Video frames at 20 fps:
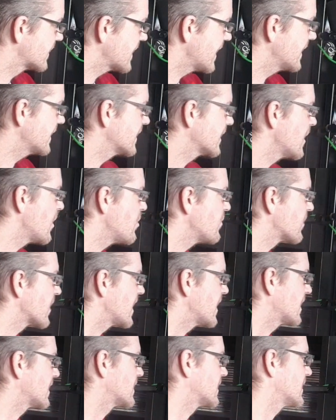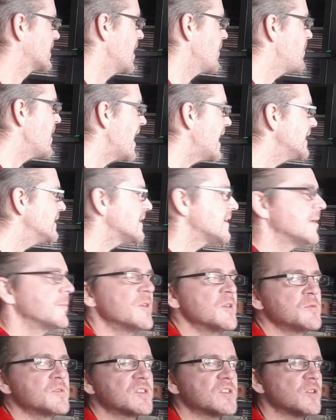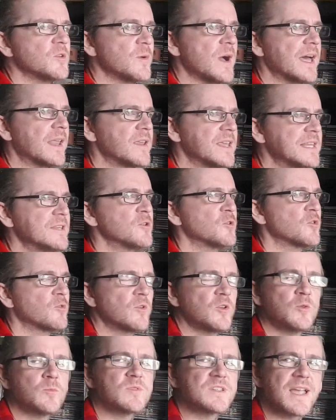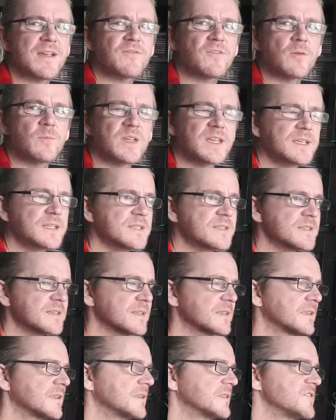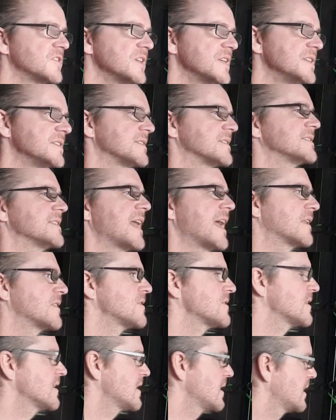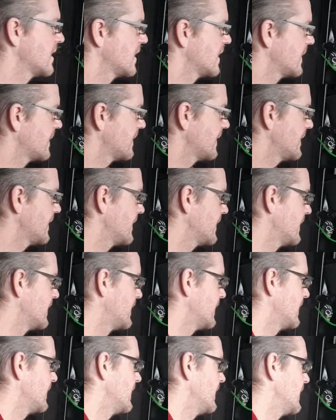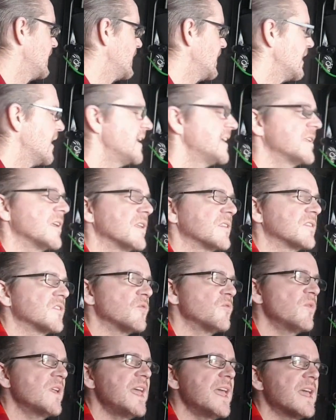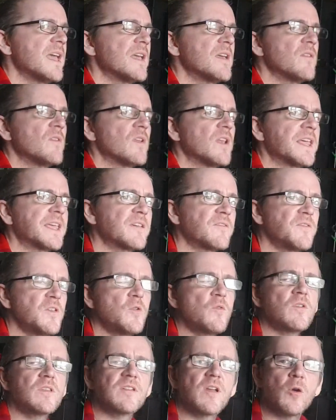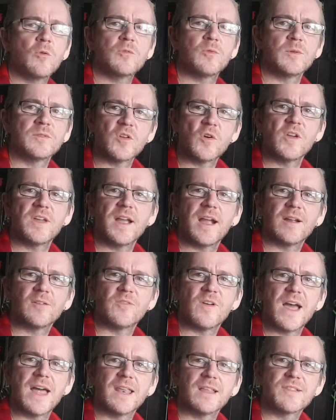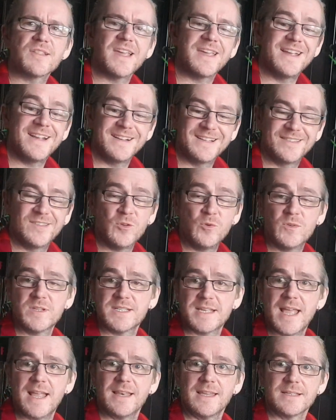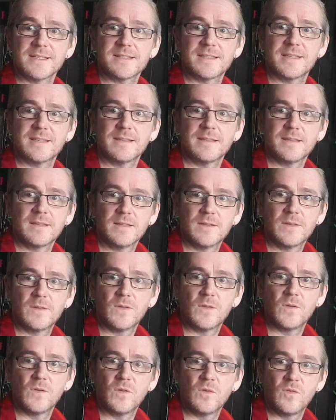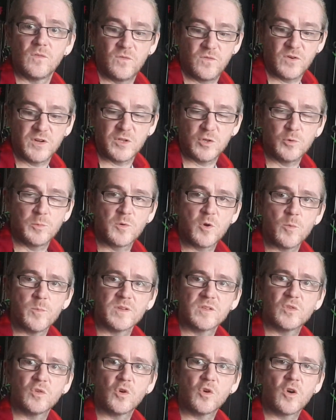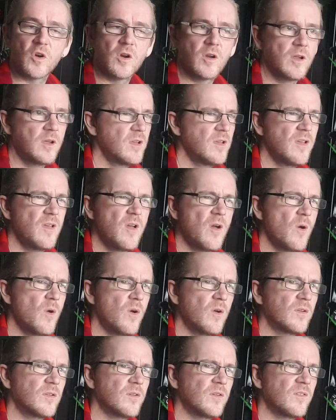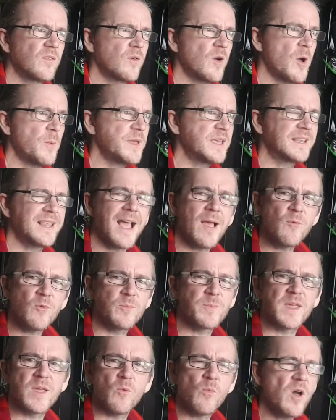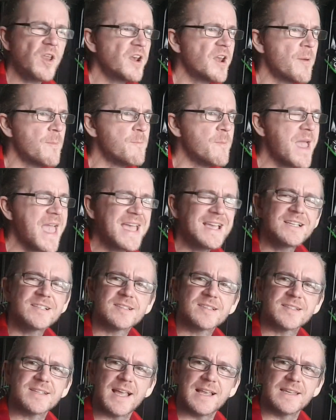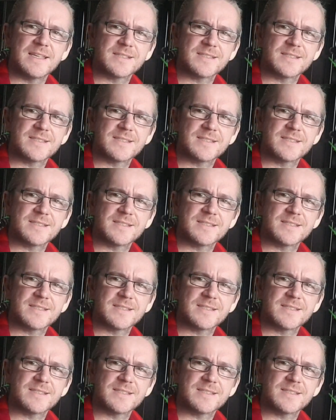Can't get over that. A Pain That I'm Used To and In Your Room Zephyr Mix. Jesus, lads. Like if you were to go to a diehard fan and say, here, do the set list for the upcoming tour. I mean, that would be, what an amazing set